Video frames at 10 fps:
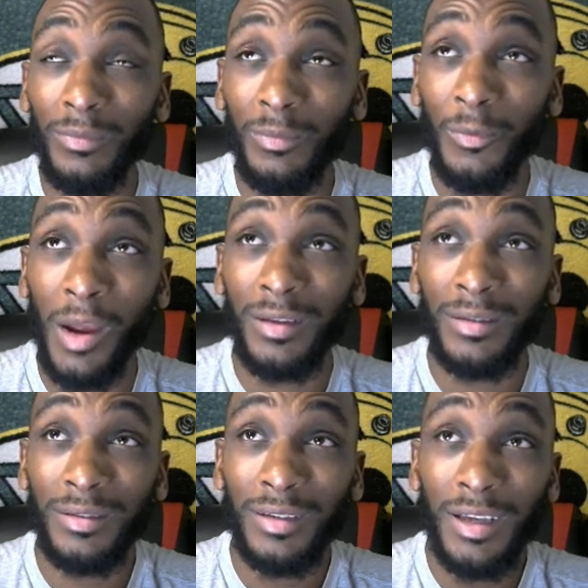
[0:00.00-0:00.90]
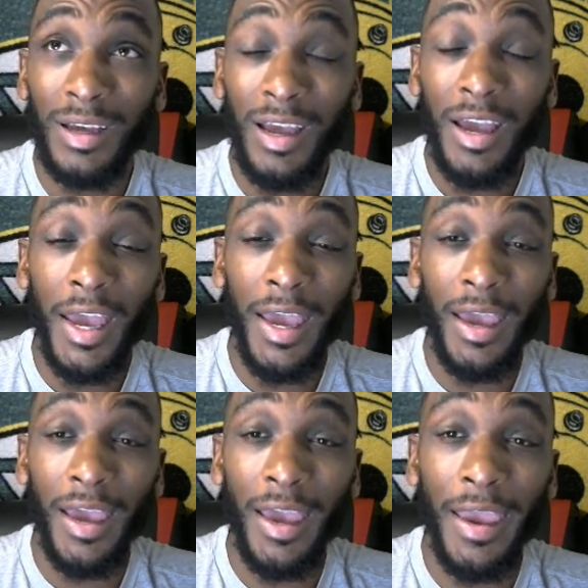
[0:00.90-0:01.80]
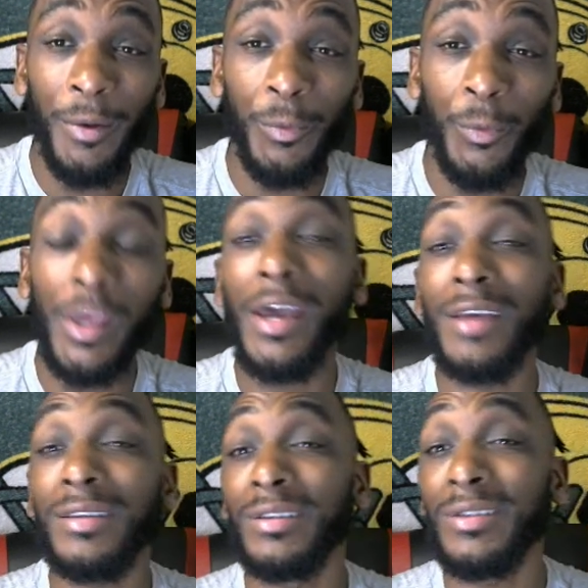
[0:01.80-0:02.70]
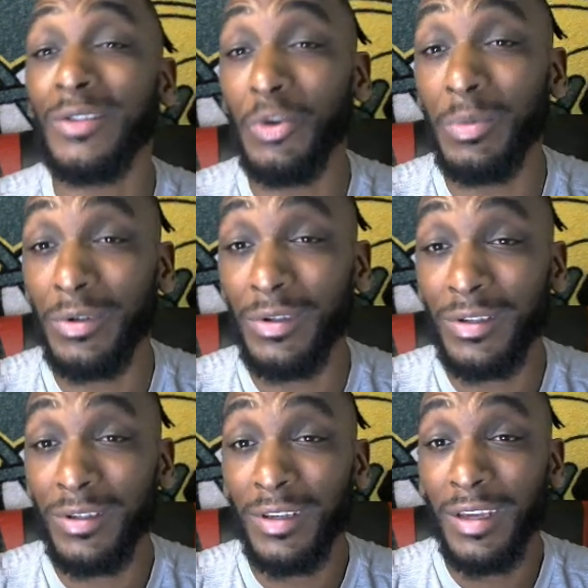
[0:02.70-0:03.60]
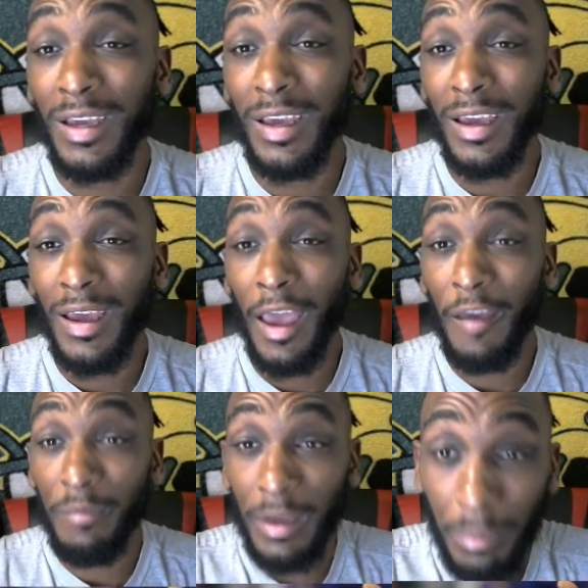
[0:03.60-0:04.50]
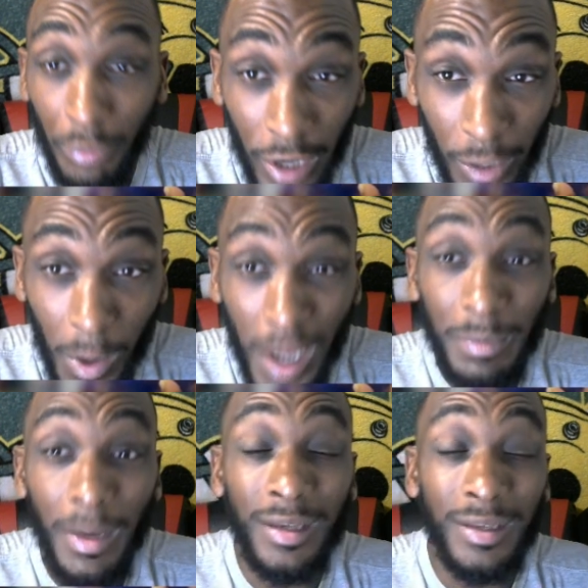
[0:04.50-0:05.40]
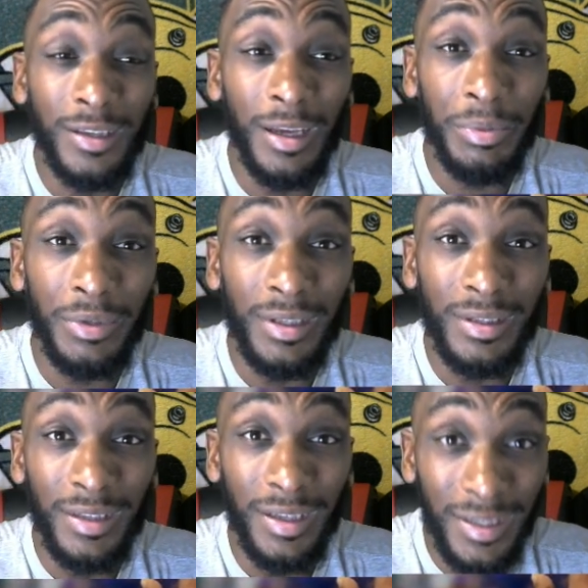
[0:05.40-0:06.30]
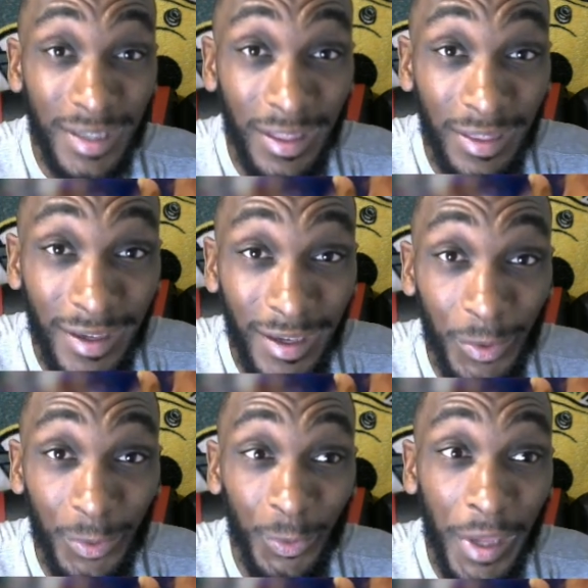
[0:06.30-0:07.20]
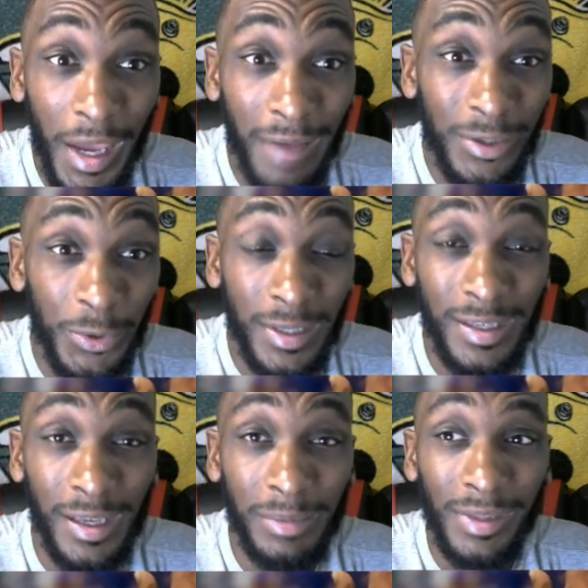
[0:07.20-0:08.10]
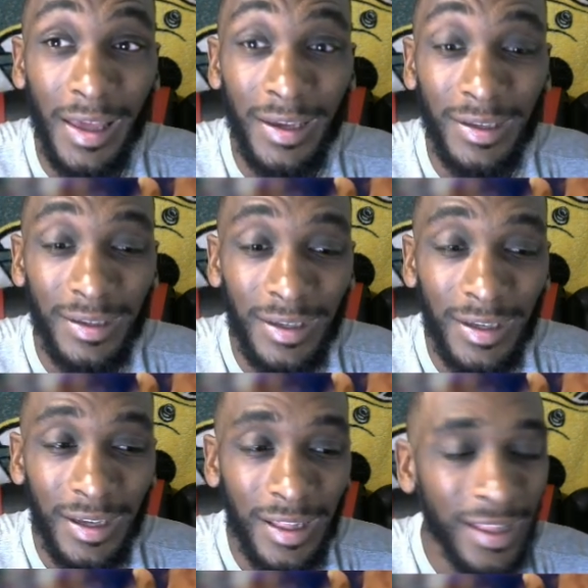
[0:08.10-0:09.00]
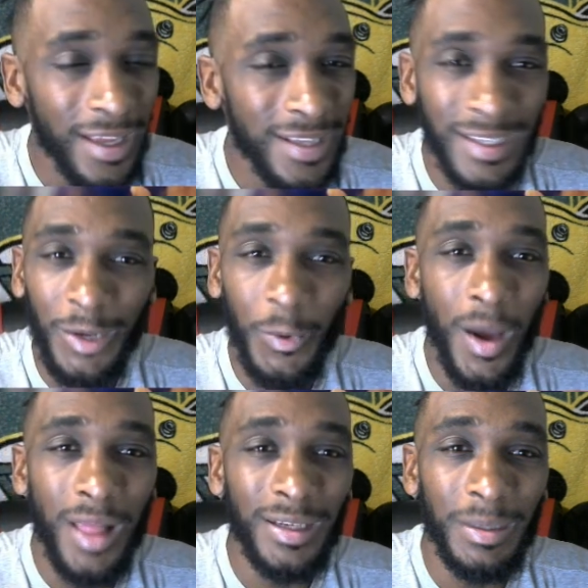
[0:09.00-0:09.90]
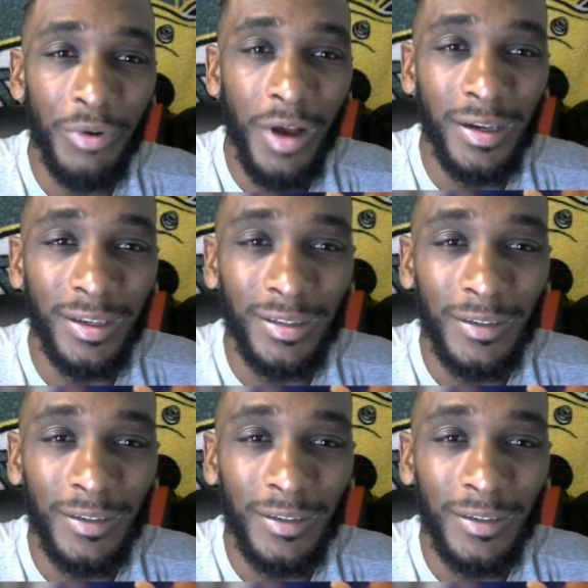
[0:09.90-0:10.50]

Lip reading: right? And we as consumers have been brainwashed by these companies into thinking we have to accept like less than quality product.